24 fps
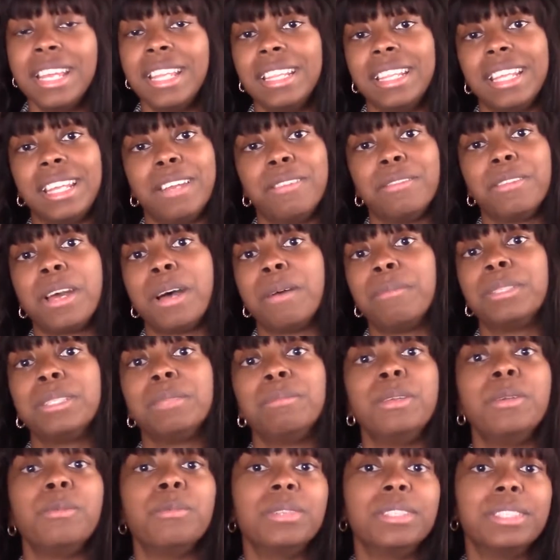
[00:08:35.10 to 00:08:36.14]
that have come
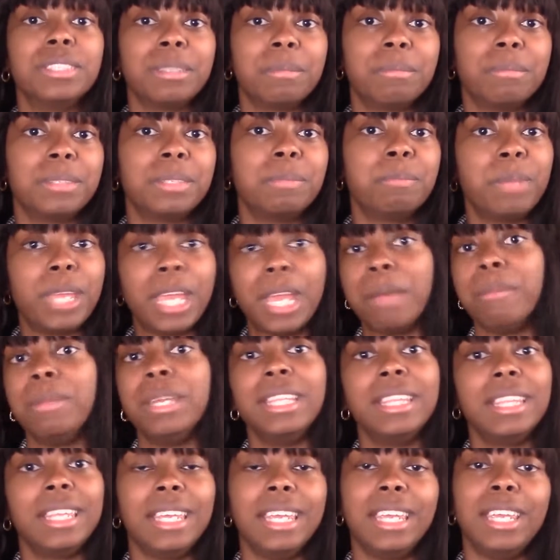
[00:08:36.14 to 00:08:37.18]
to me with some
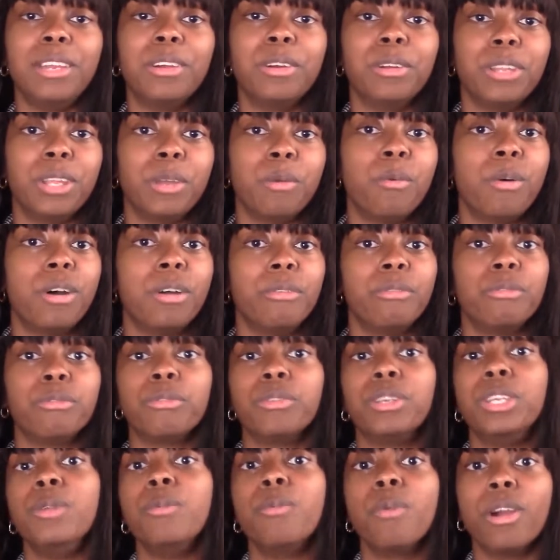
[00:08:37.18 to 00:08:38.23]
spammy thing or they want
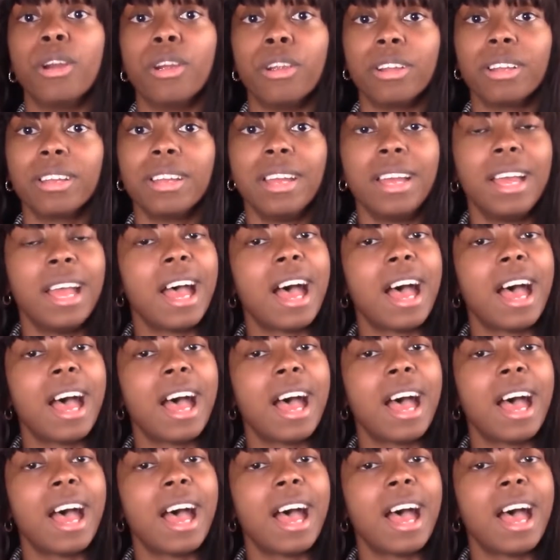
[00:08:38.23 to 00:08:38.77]
free work.